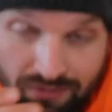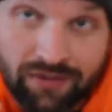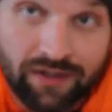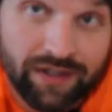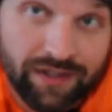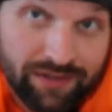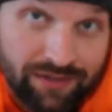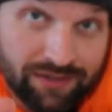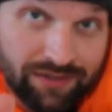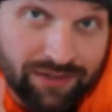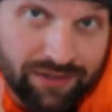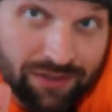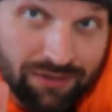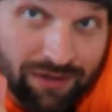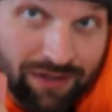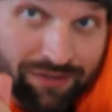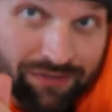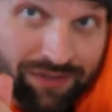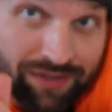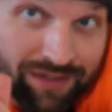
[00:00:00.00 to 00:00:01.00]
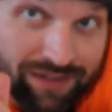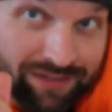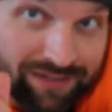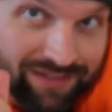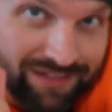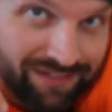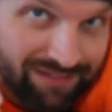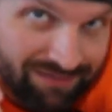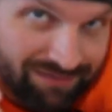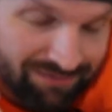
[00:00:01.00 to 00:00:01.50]
All right, you ready for
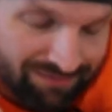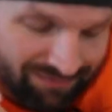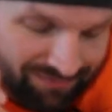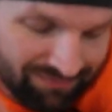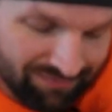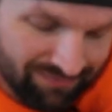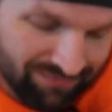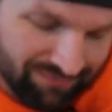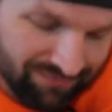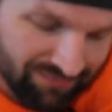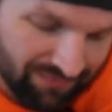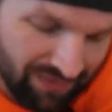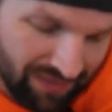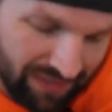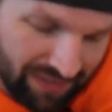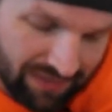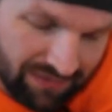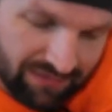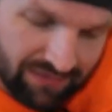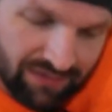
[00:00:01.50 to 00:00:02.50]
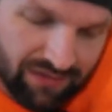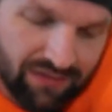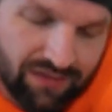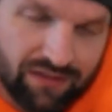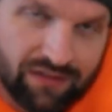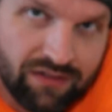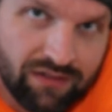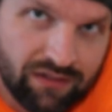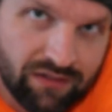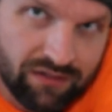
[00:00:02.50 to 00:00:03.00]
this? Ready?
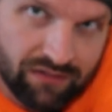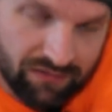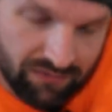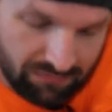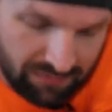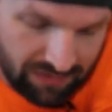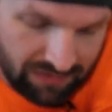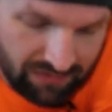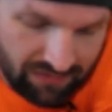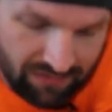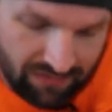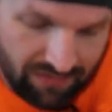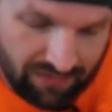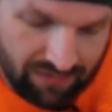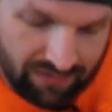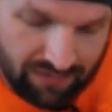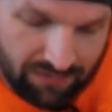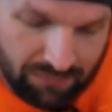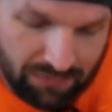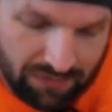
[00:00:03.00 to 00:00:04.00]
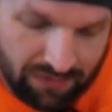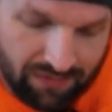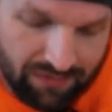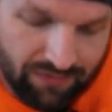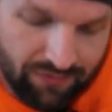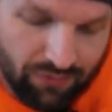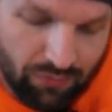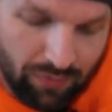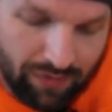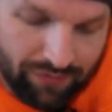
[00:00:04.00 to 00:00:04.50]
Oh my God, I'm gonna cut
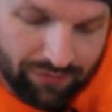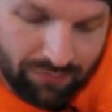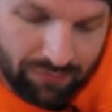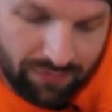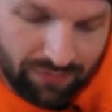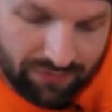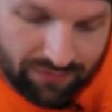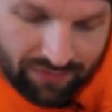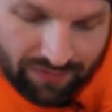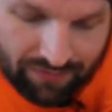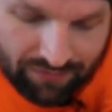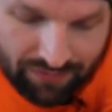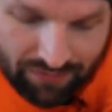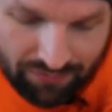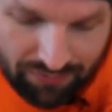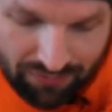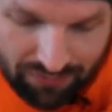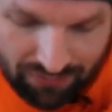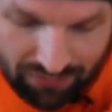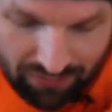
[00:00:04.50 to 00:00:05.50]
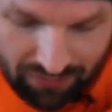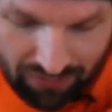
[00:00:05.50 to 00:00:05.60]
this away from you to see how it looks.